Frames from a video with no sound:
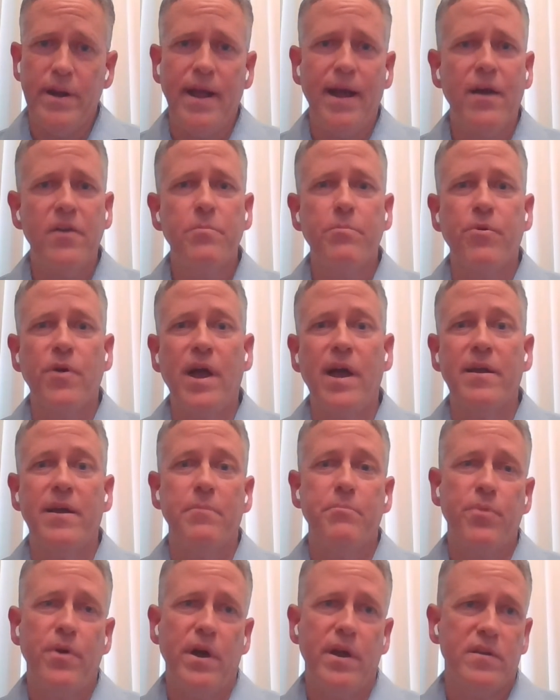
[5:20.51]
How do
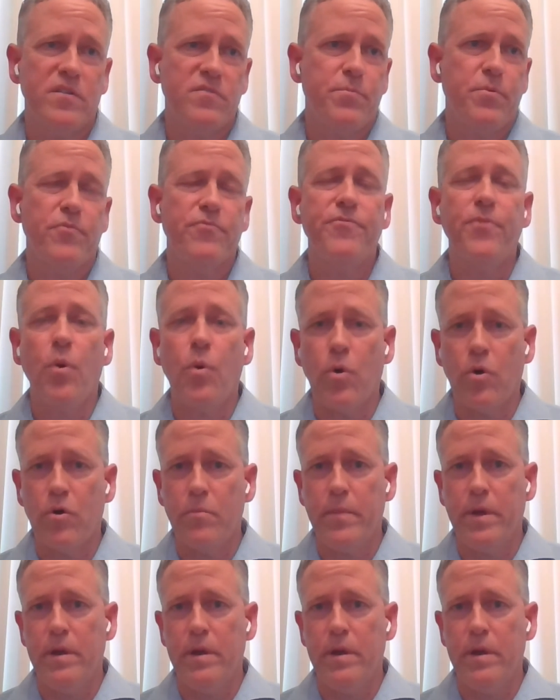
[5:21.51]
products perform?